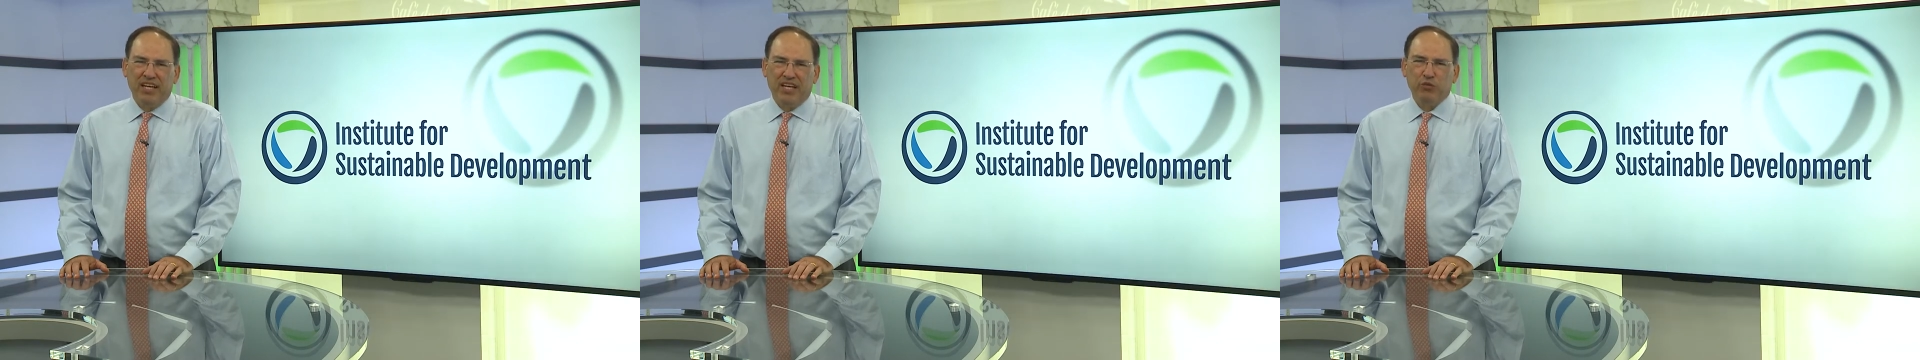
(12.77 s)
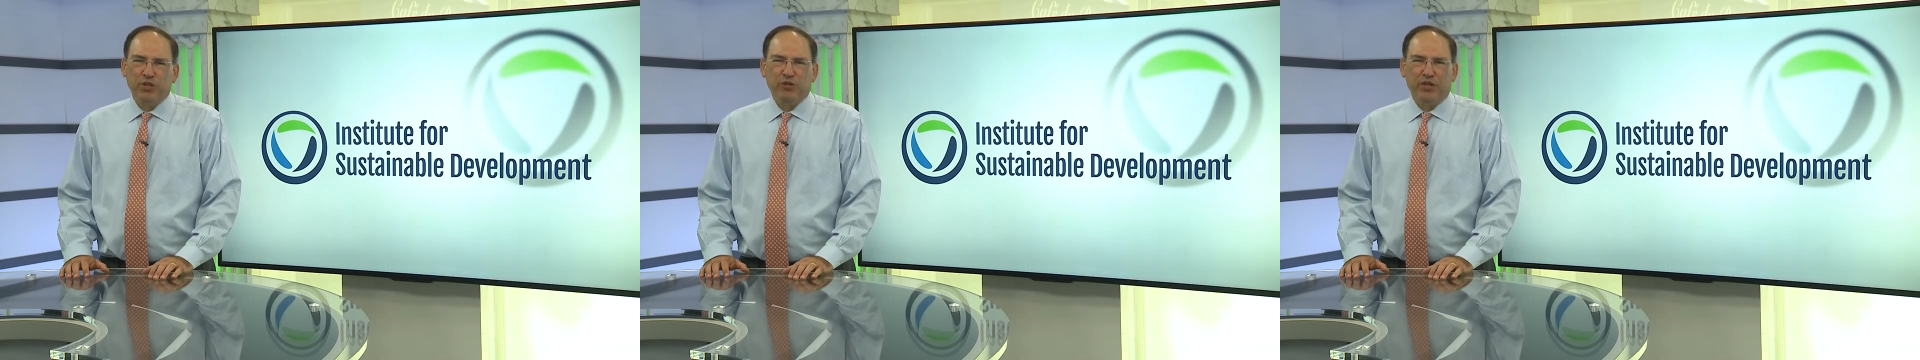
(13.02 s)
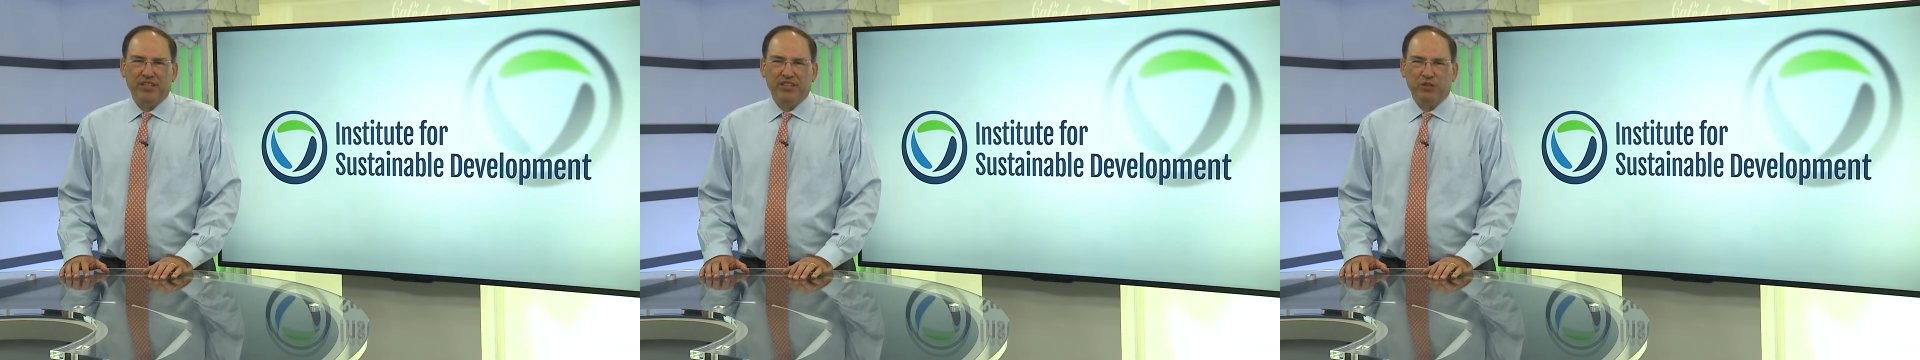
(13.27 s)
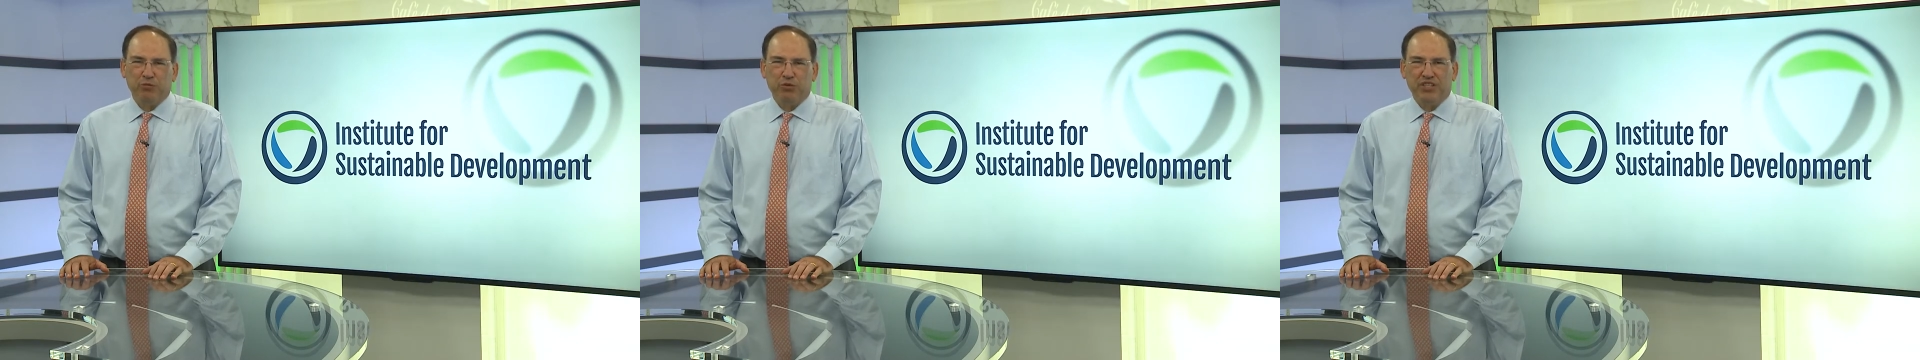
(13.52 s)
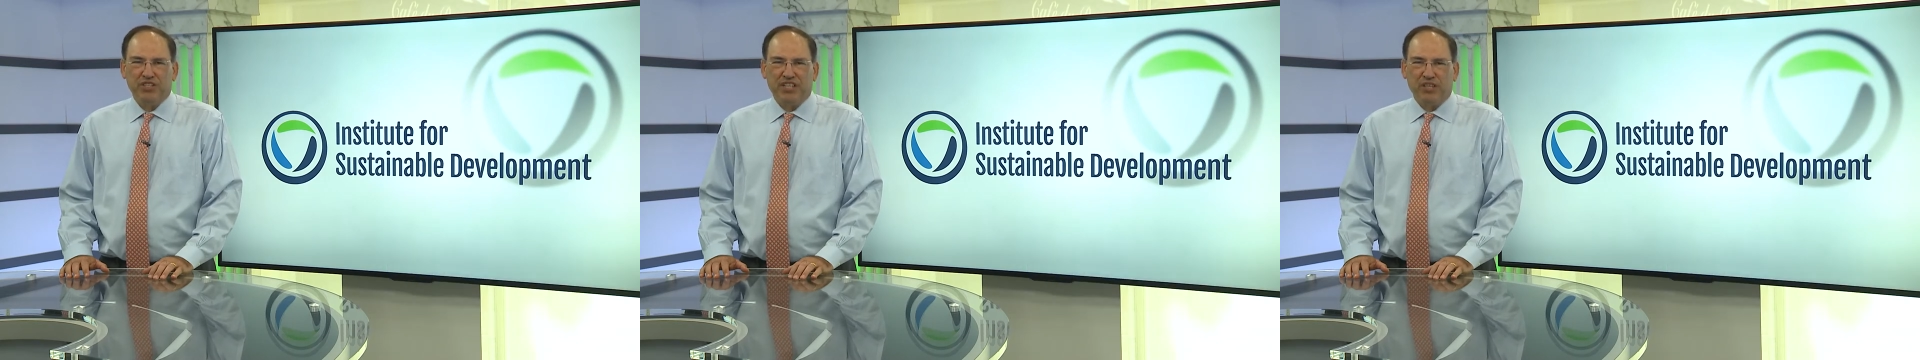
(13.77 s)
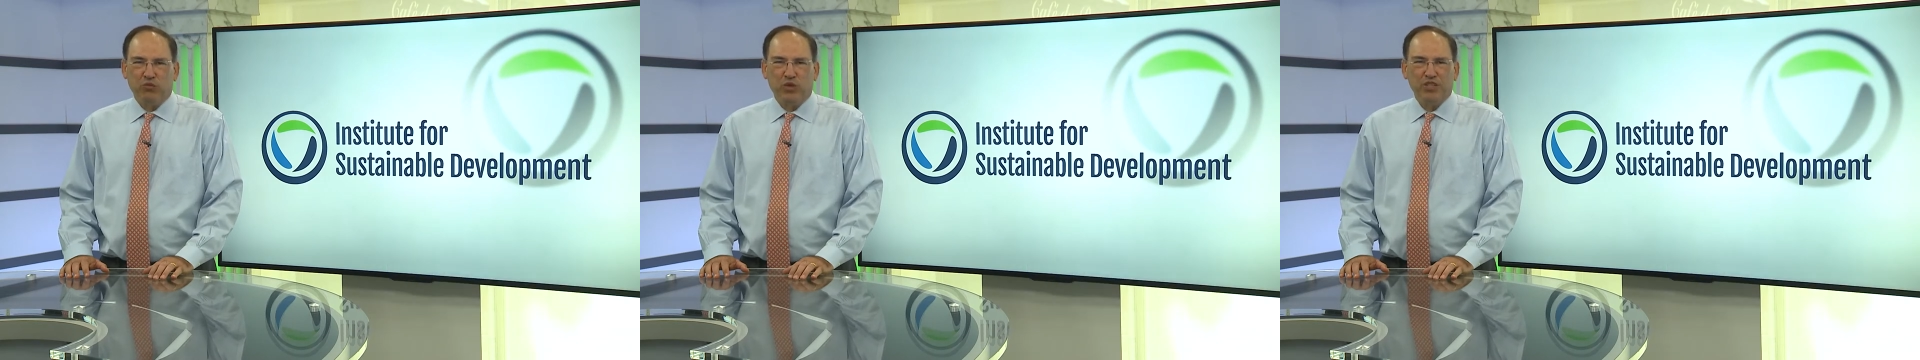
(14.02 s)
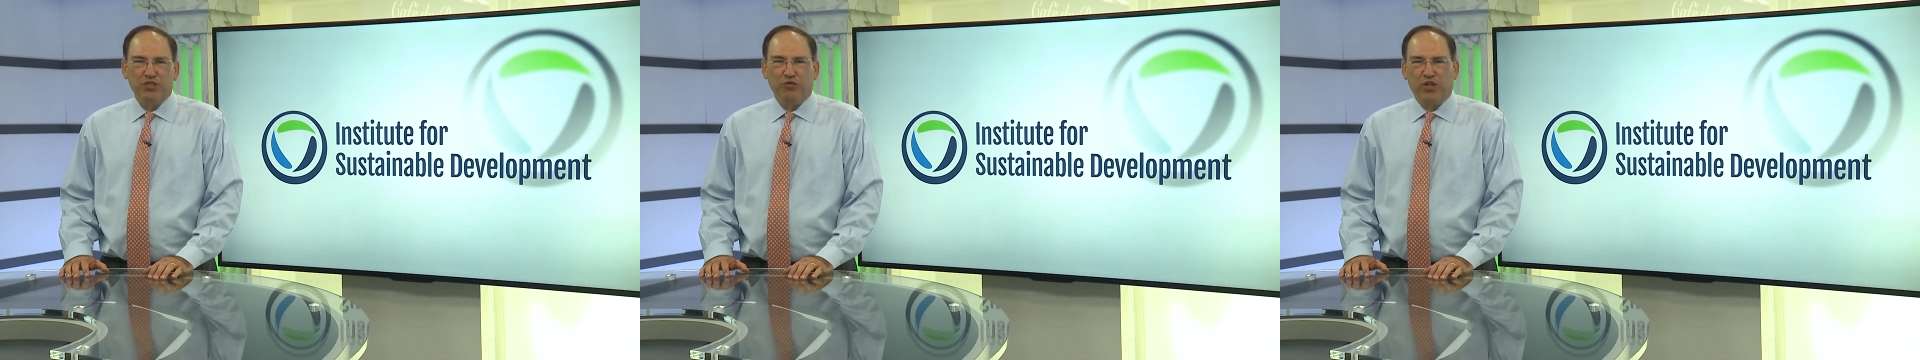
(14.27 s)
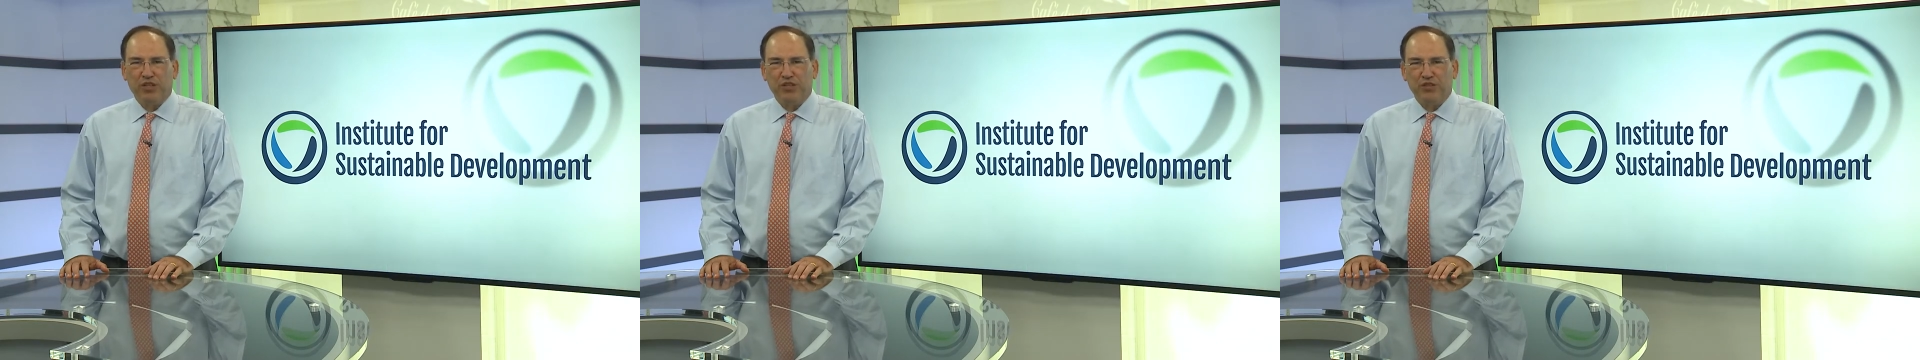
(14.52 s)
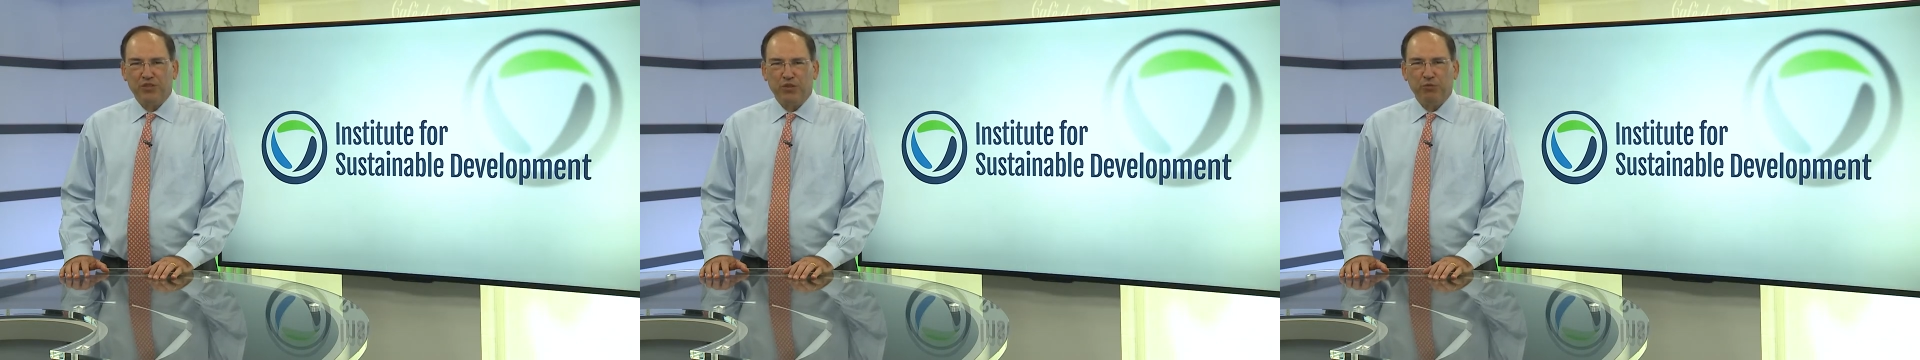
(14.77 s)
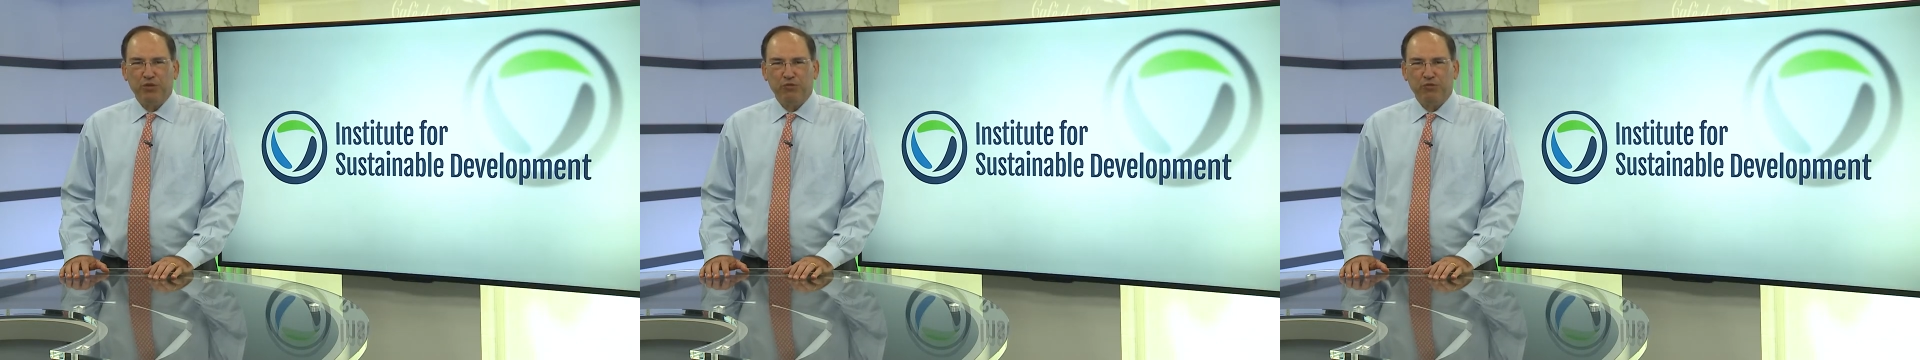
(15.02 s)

and we greatly appreciate Wells Fargo's Open